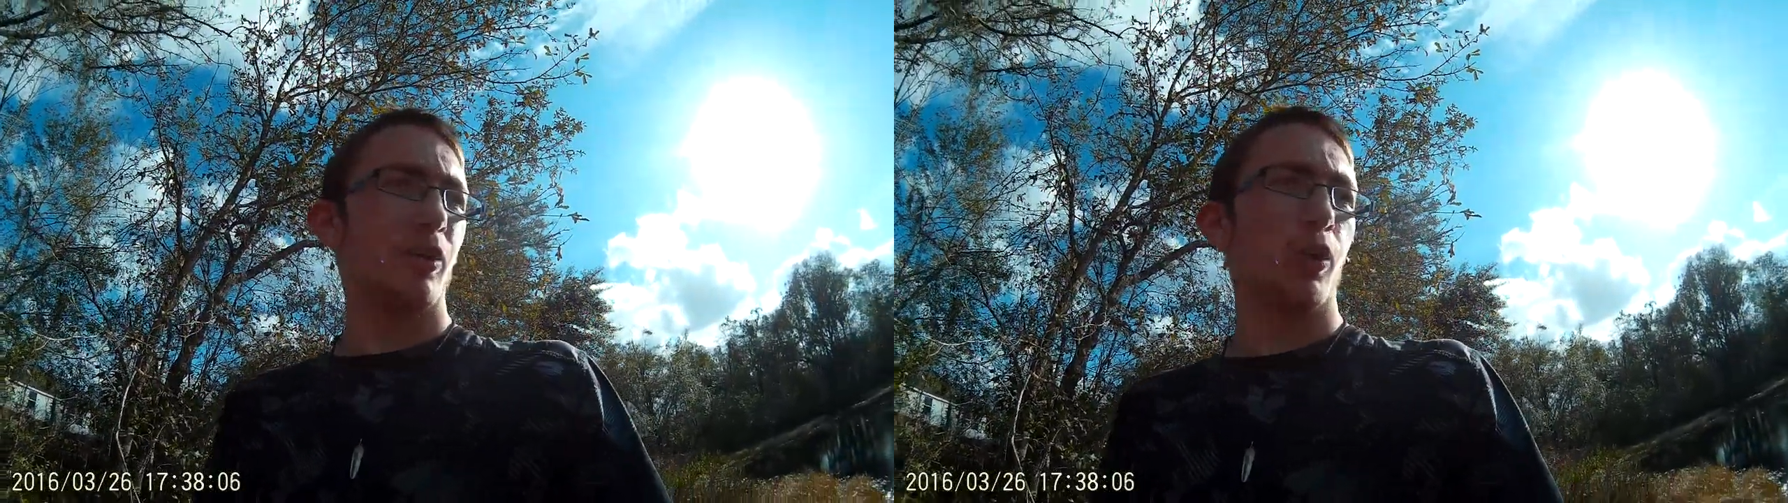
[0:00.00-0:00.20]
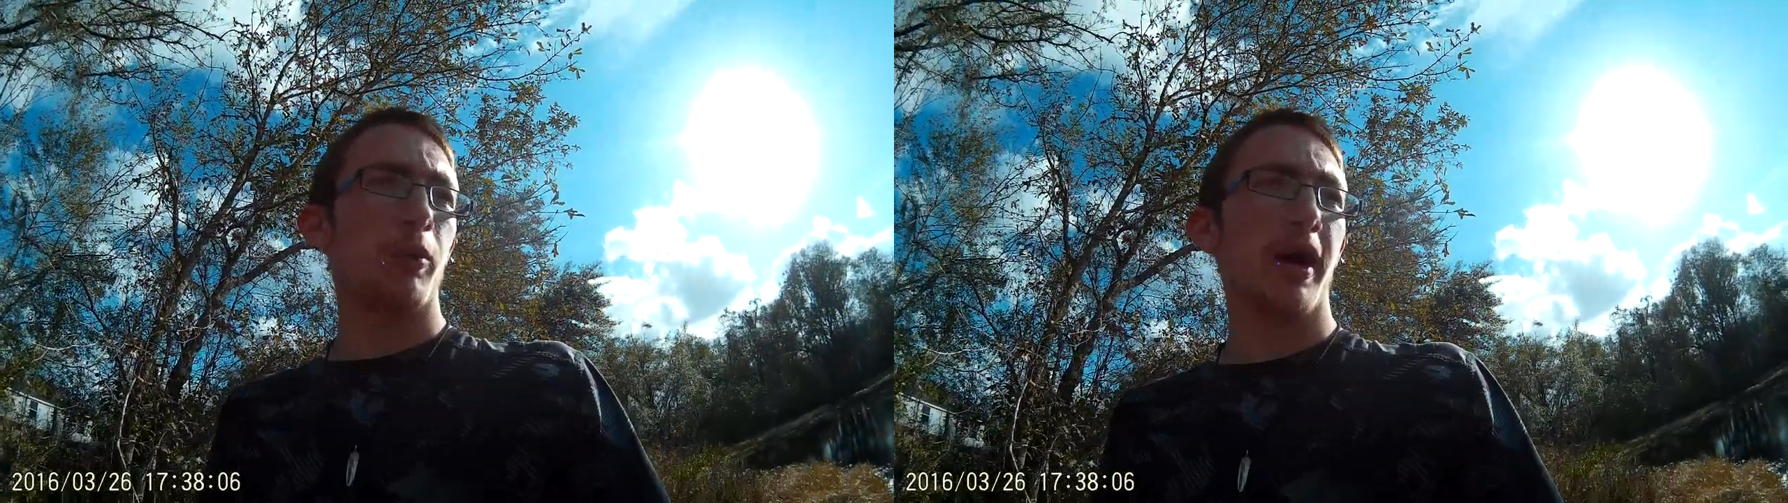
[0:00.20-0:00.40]

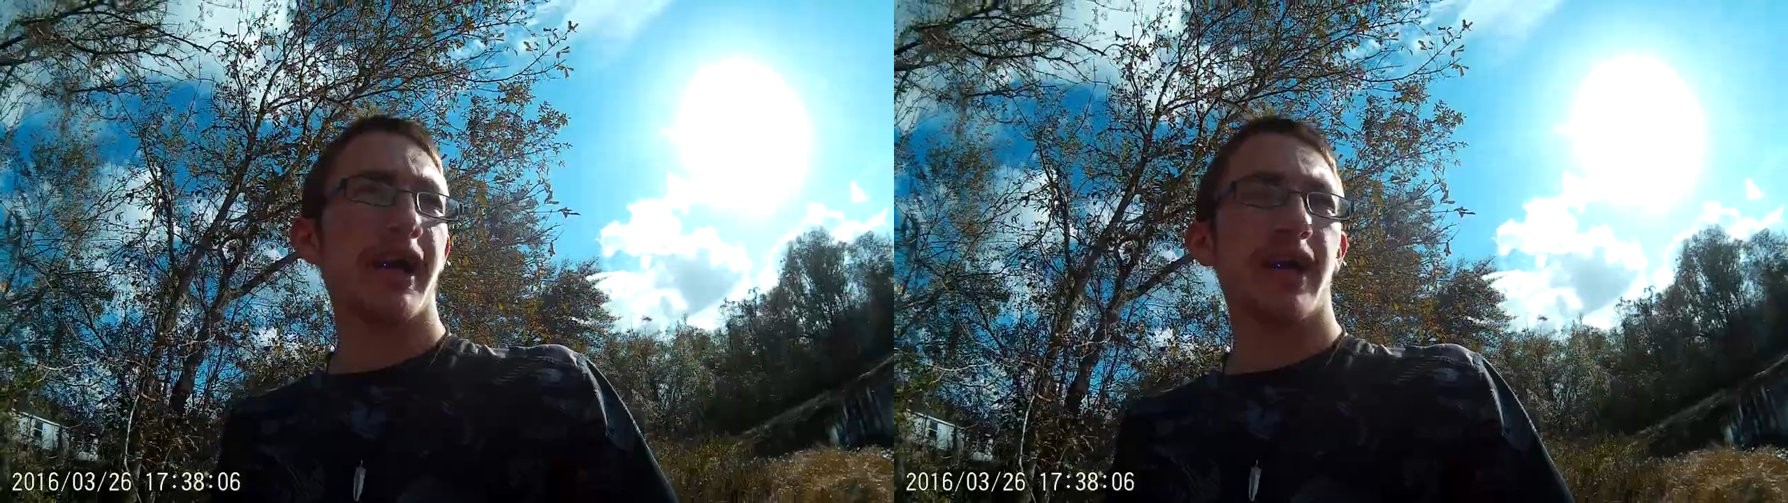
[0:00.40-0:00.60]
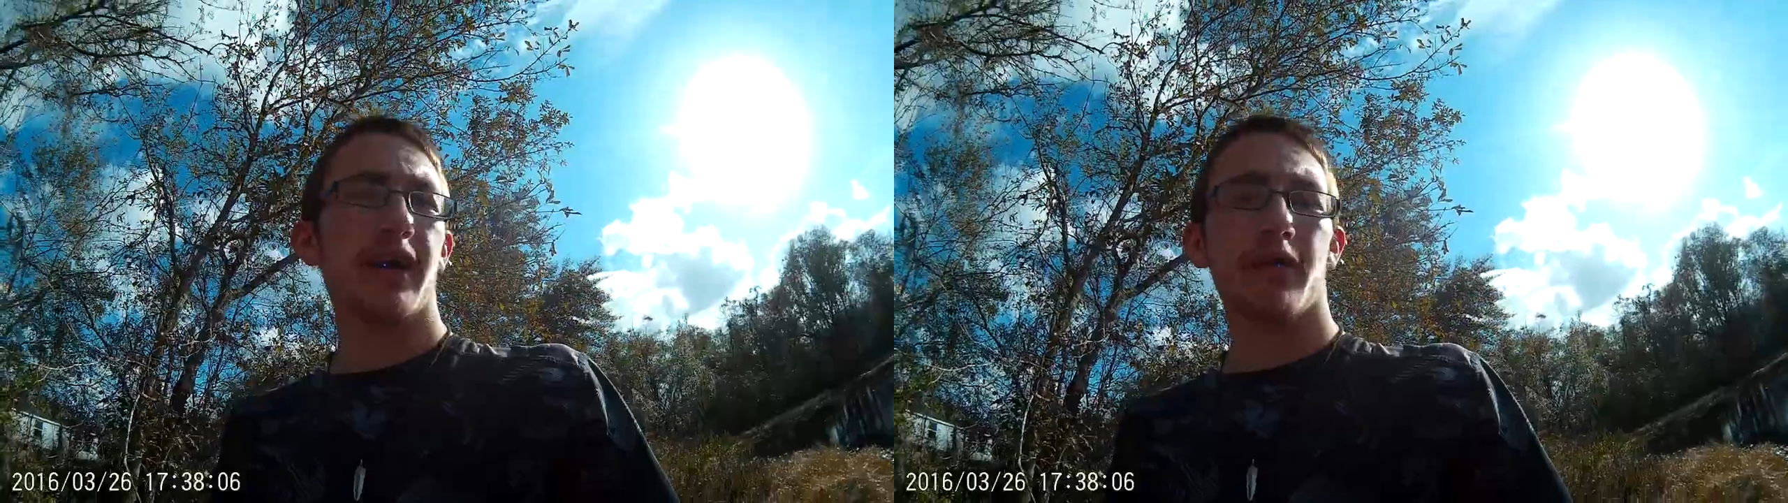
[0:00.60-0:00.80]
We're back
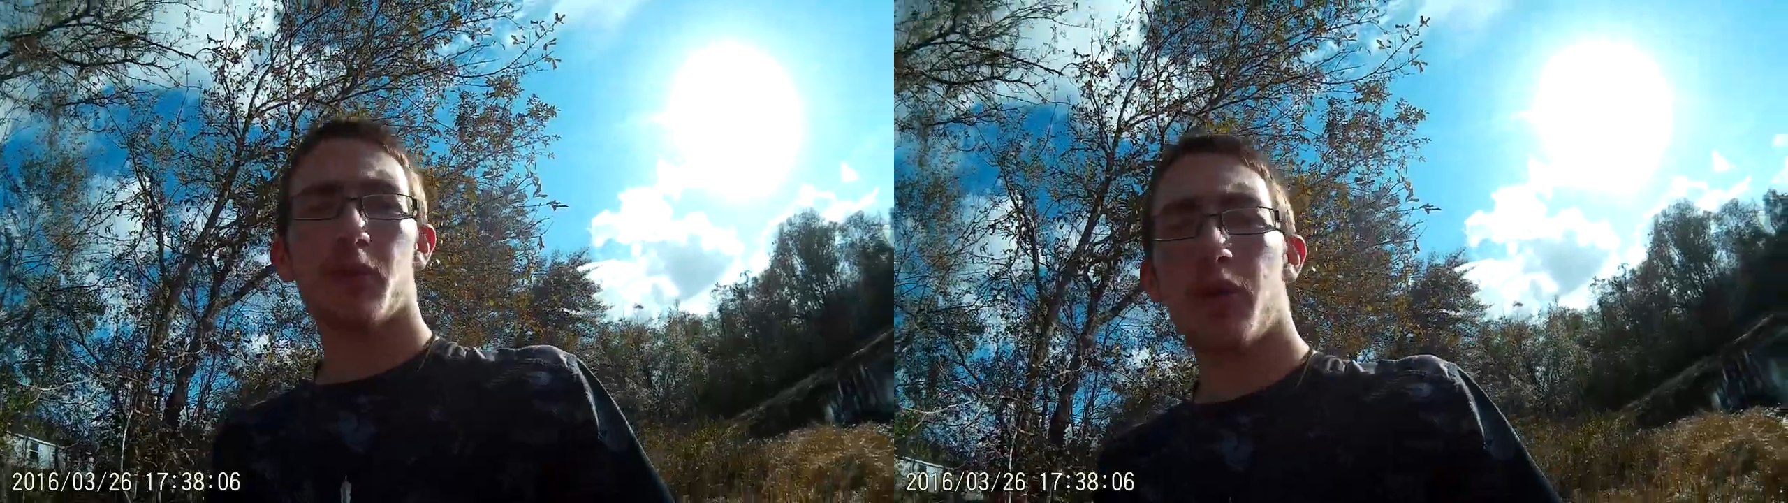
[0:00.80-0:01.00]
at the